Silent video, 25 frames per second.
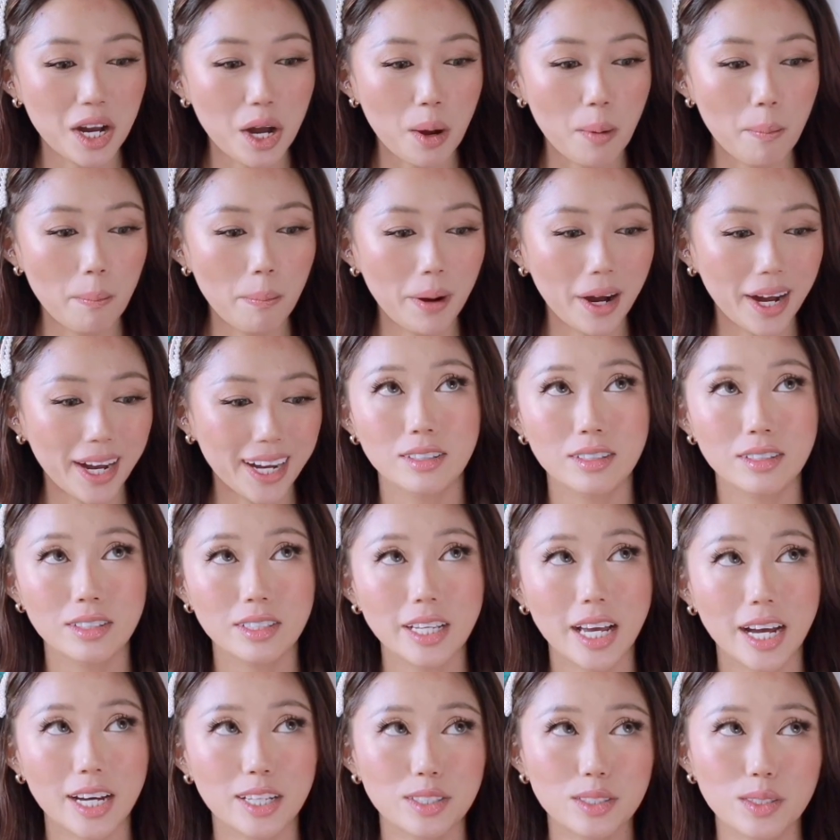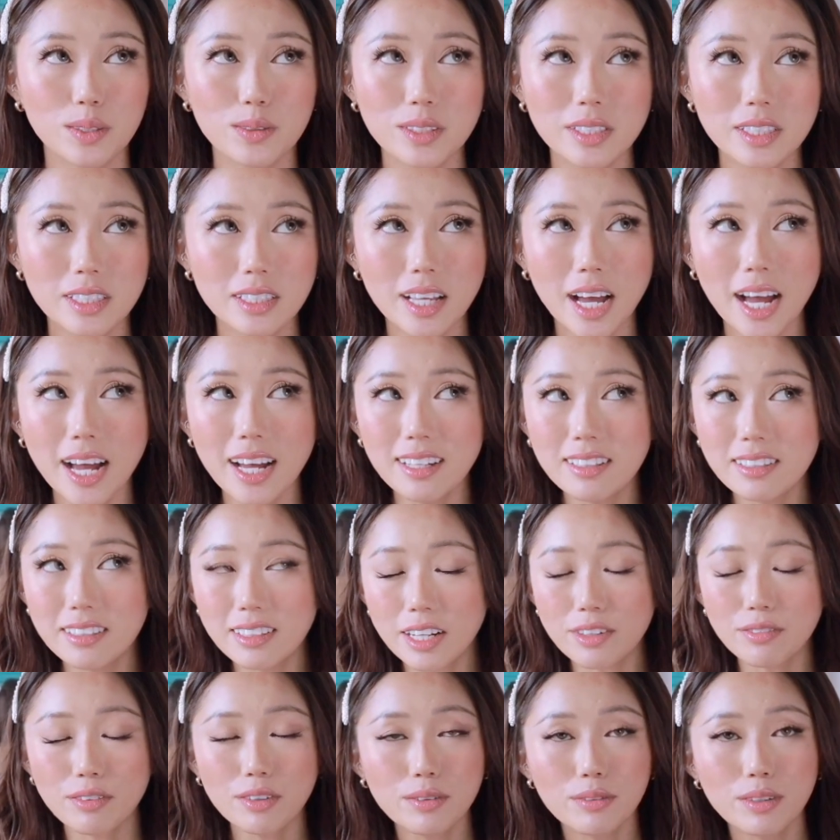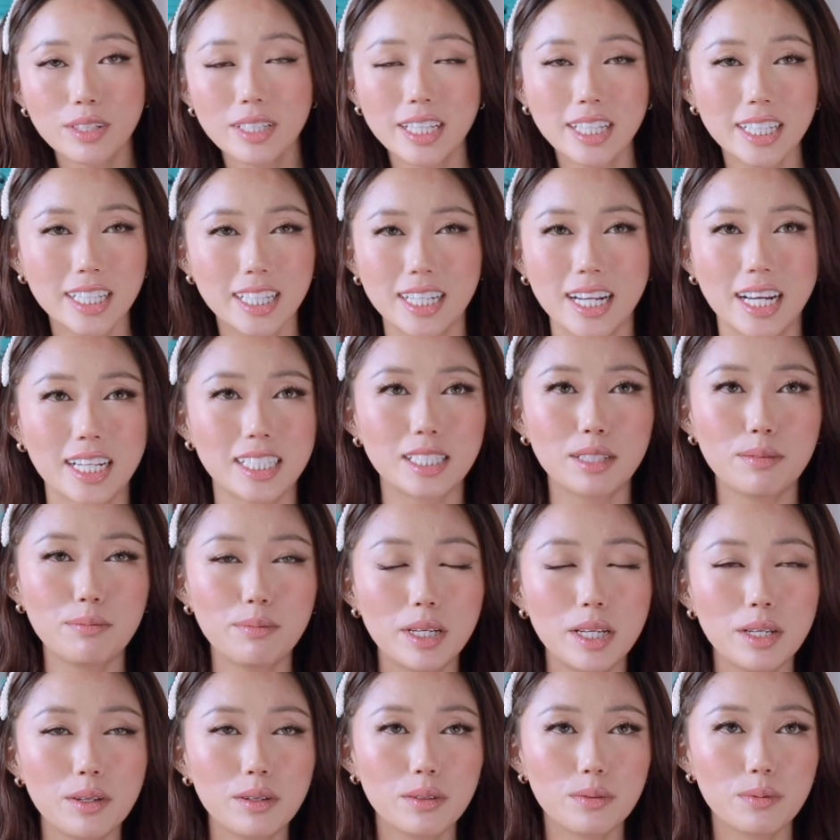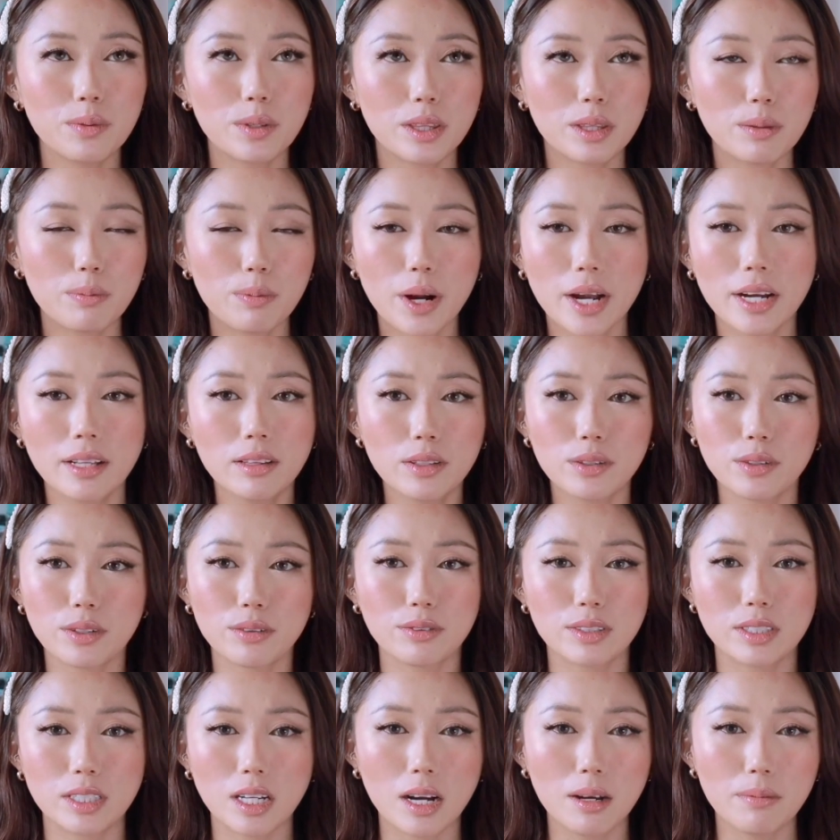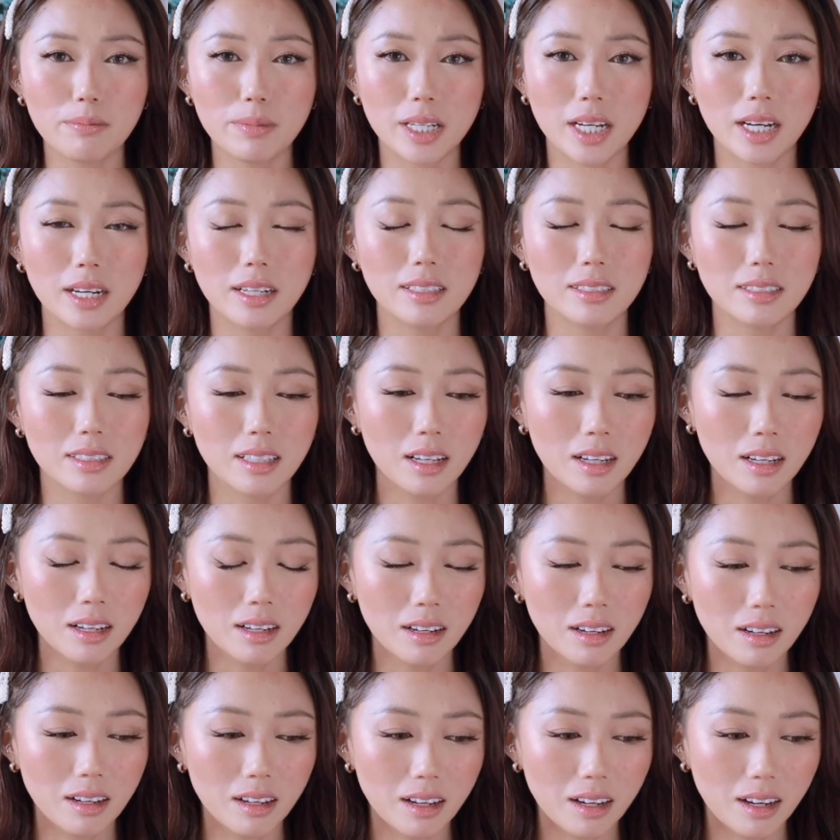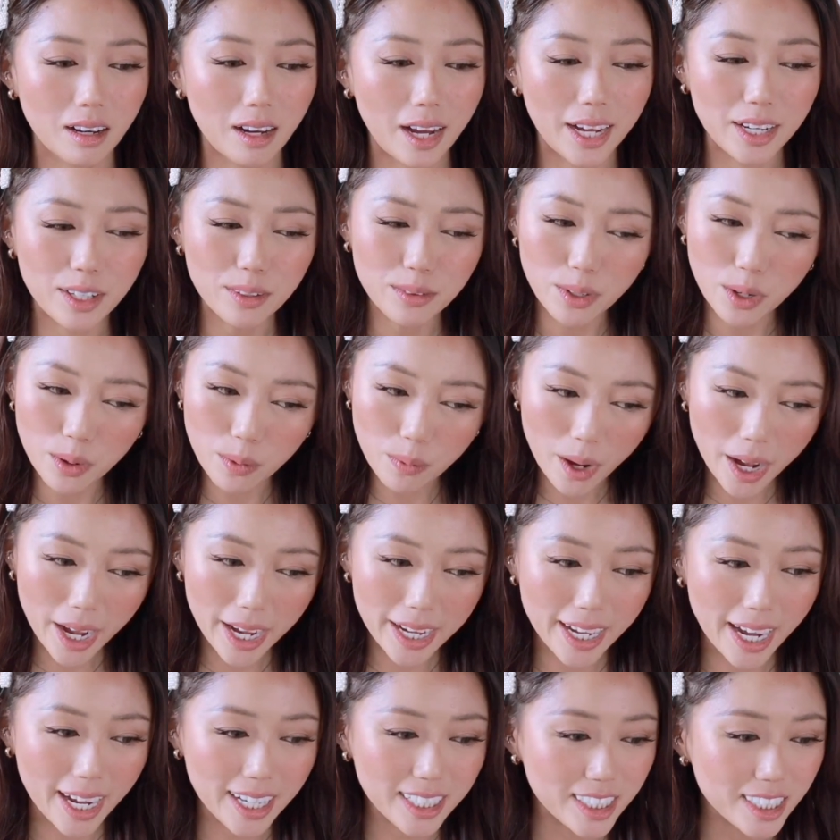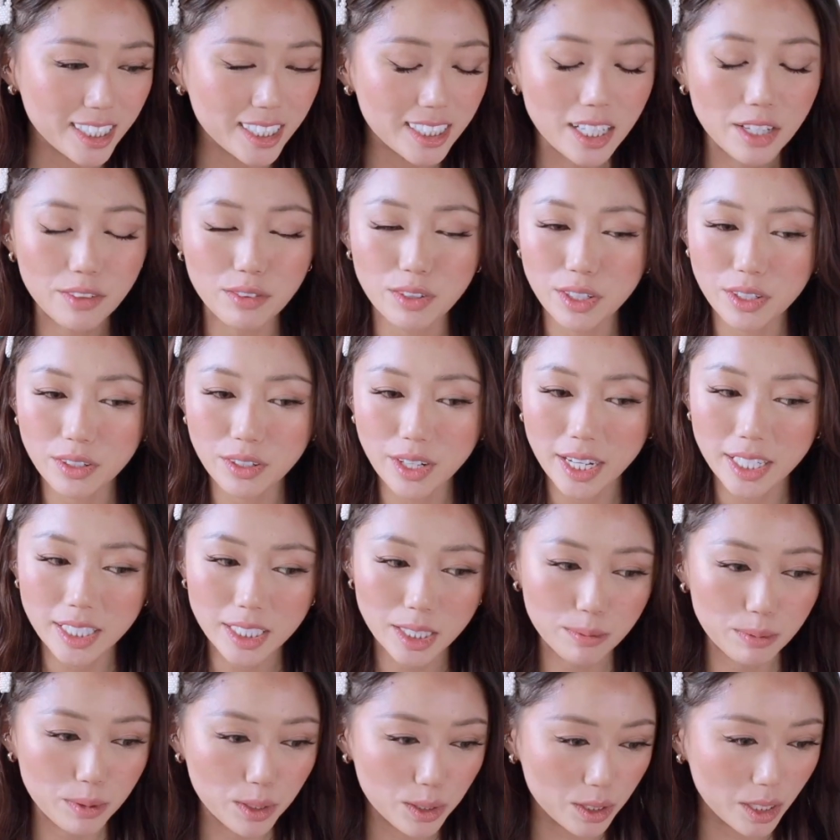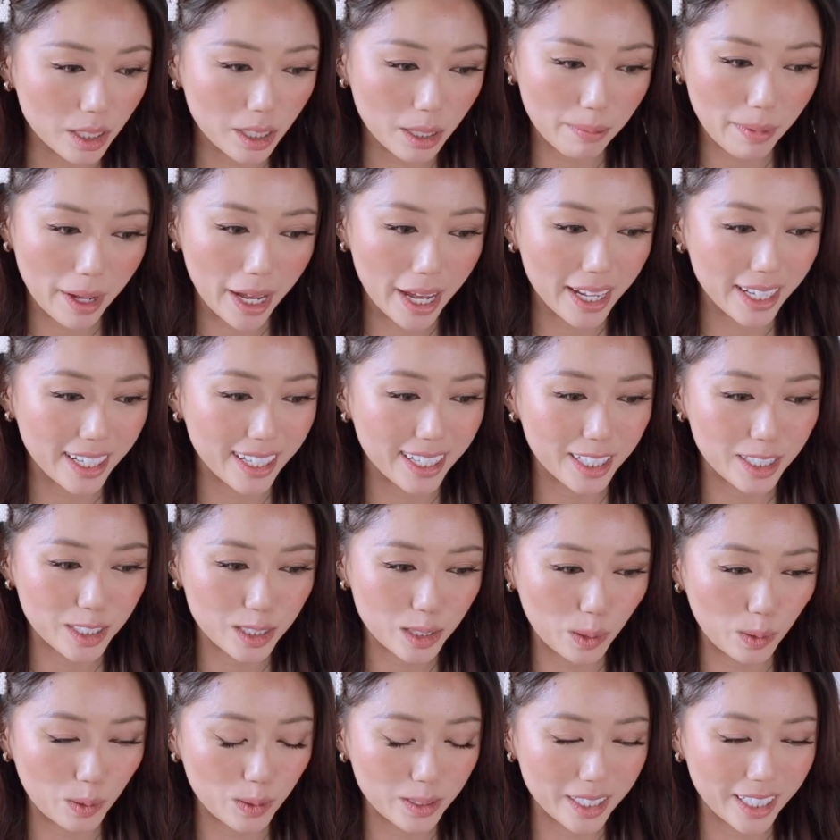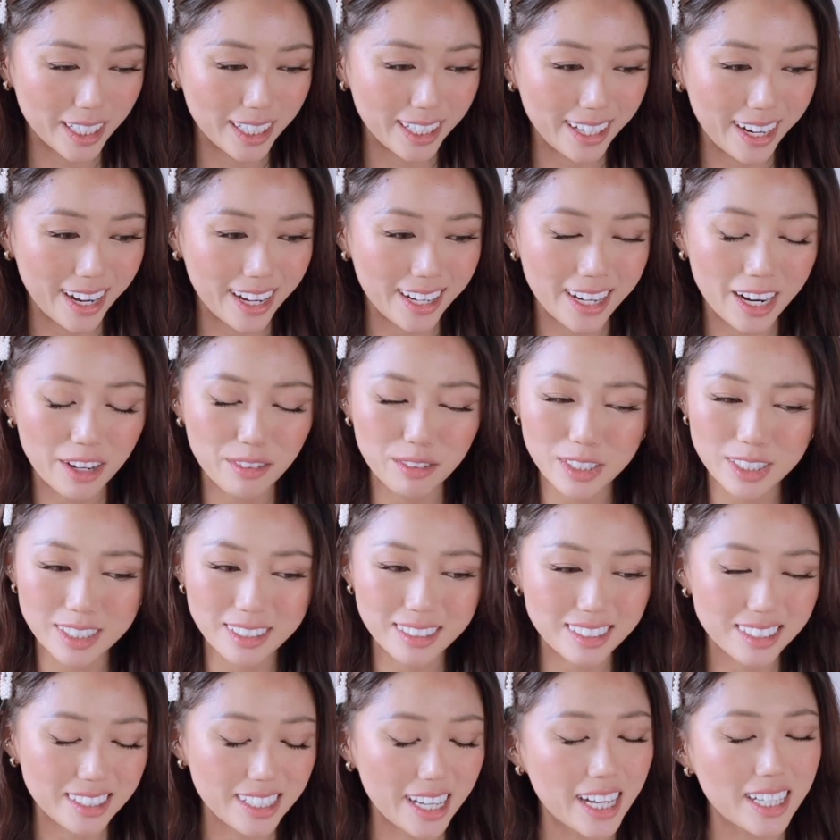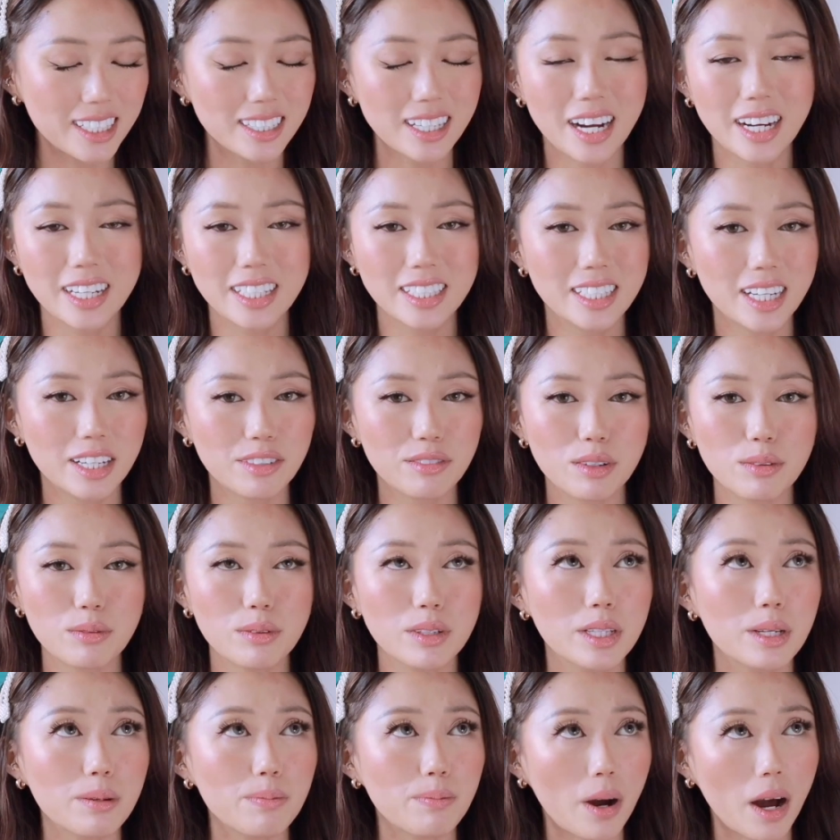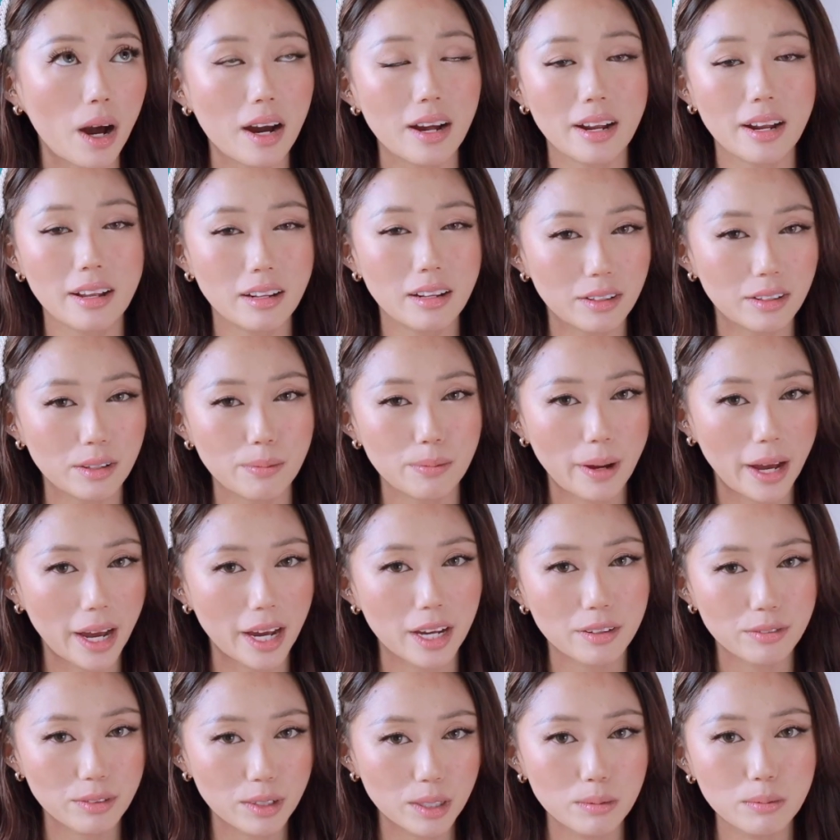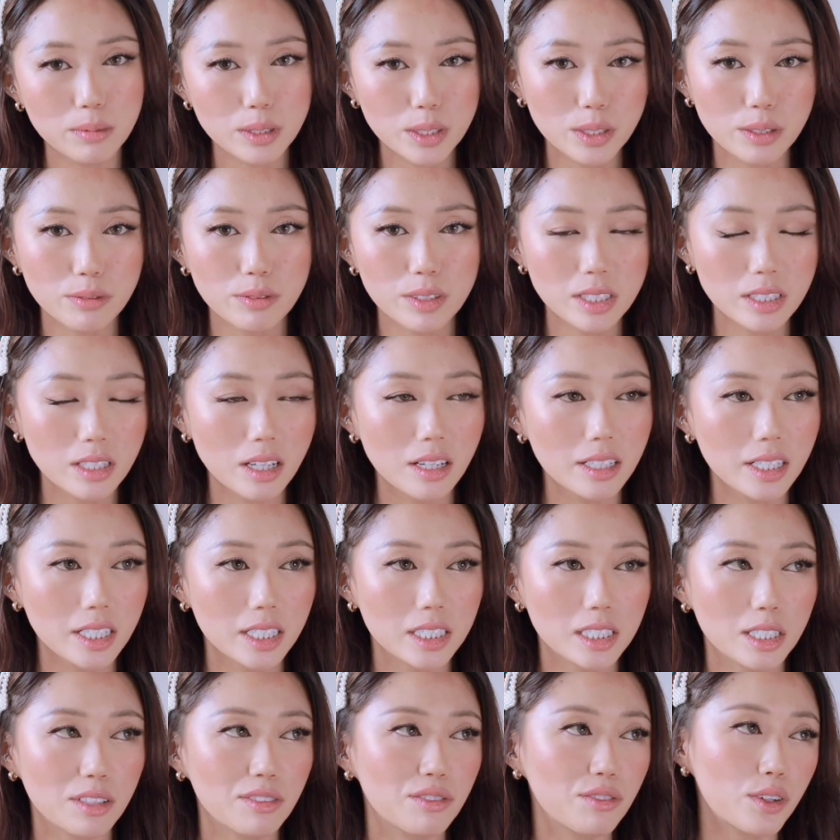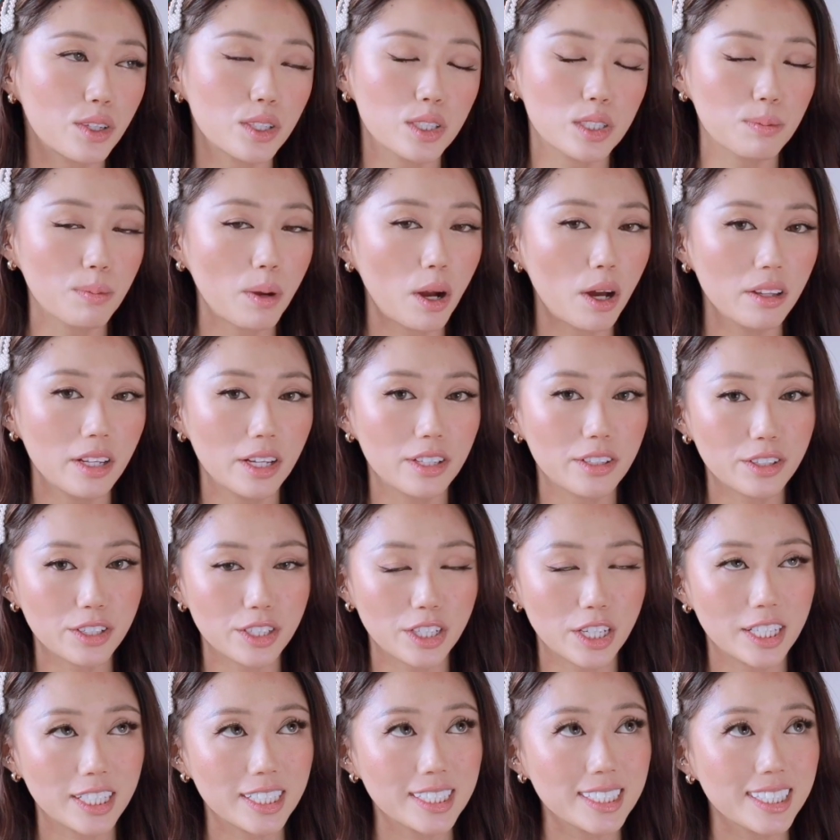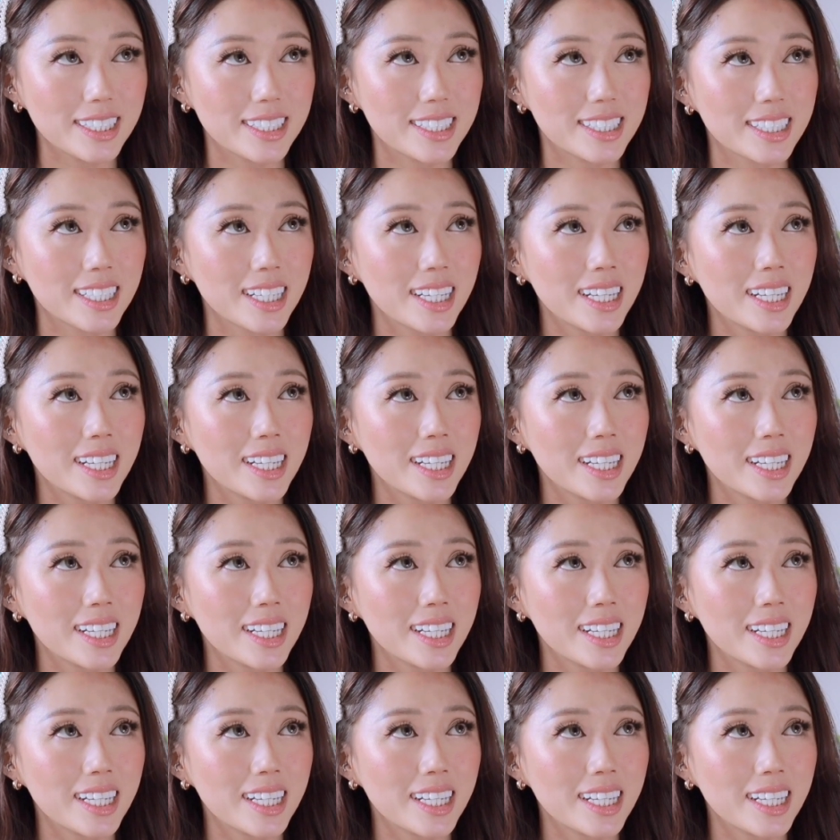But yeah, so that never really connected me with the brand Louis Vuitton because I don't know why. I just never end up using the bag and I sold it, and ever since then I never really bought another bag from Louis Vuitton except for small leather goods